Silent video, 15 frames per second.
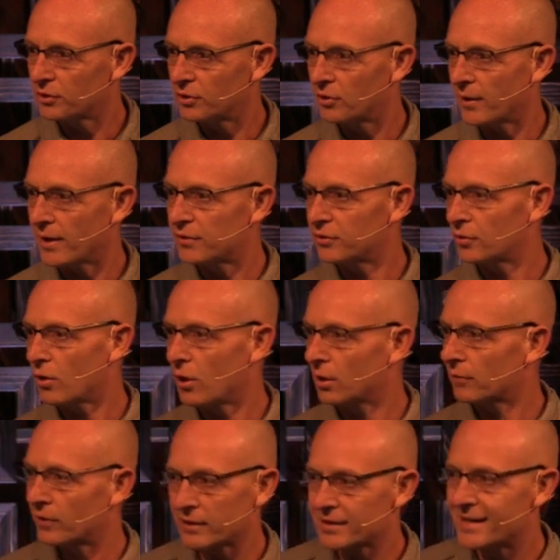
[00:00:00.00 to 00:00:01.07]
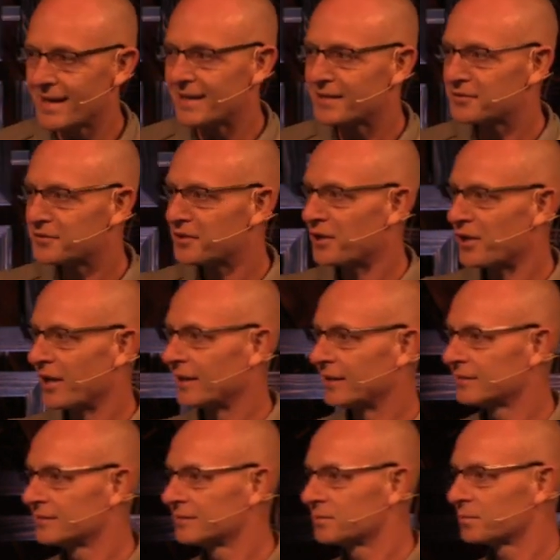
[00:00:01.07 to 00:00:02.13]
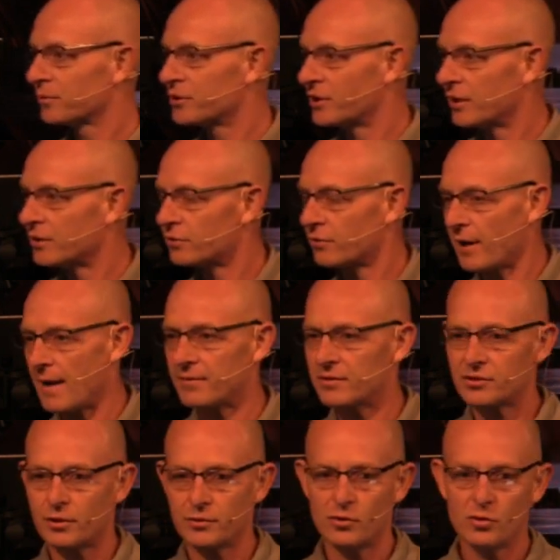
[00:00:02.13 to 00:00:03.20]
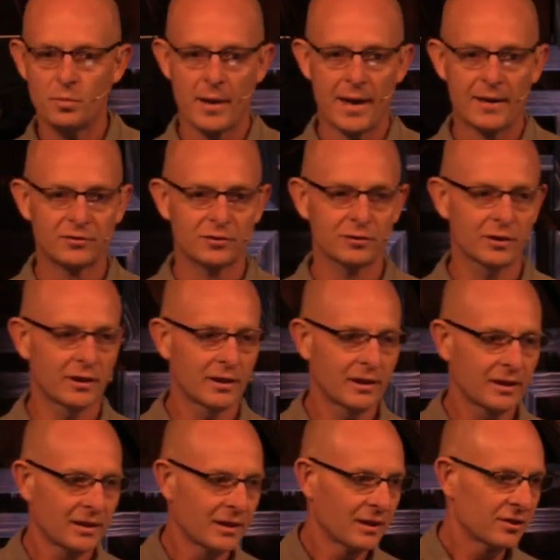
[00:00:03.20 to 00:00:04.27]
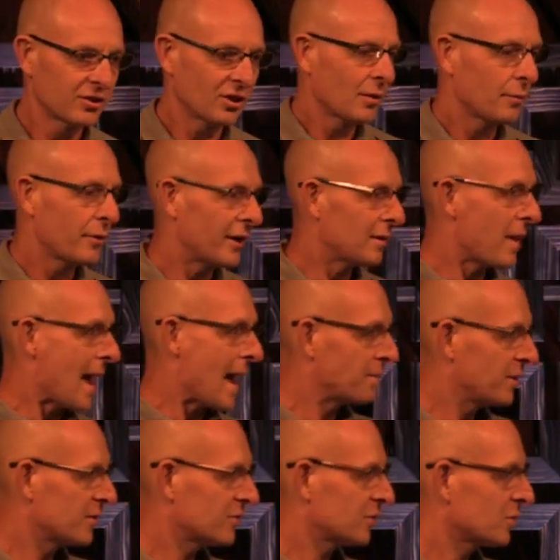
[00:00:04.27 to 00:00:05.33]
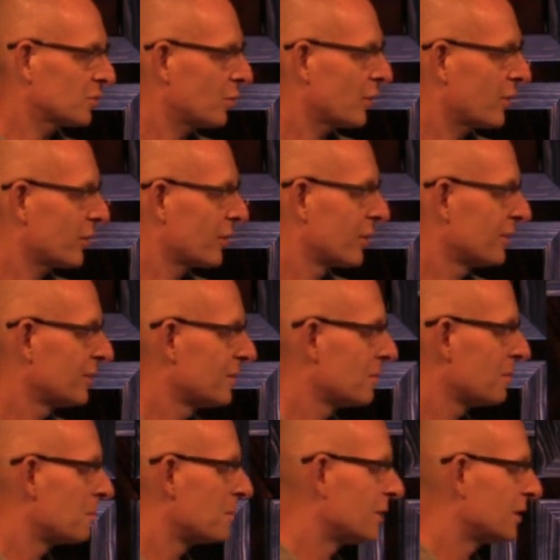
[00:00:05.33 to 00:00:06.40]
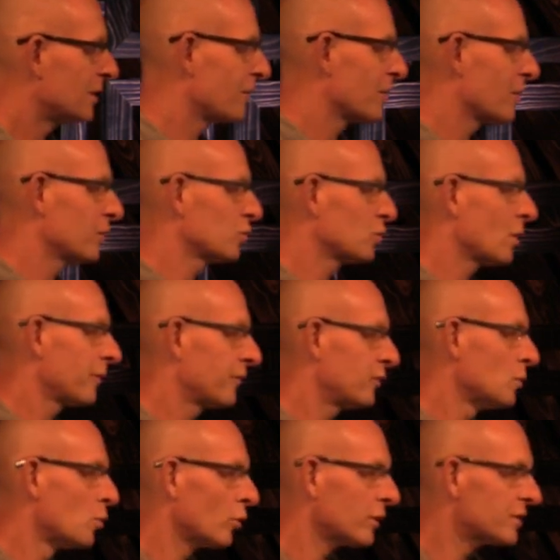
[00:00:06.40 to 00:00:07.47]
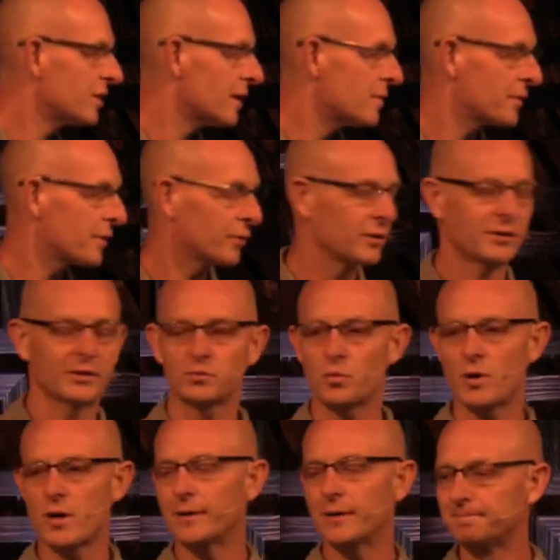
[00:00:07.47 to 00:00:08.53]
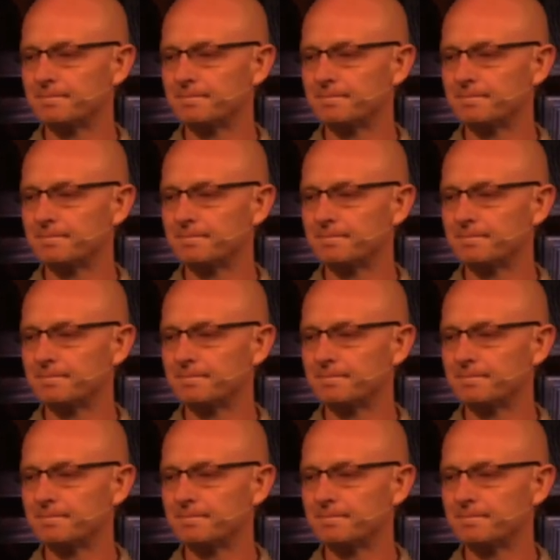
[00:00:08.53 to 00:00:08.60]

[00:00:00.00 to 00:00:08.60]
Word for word: you and to all of our guests today. Appreciate Travis, our youth pastor, celebrating baptisms with many of those. we we'll have a few more at 10:30 as well.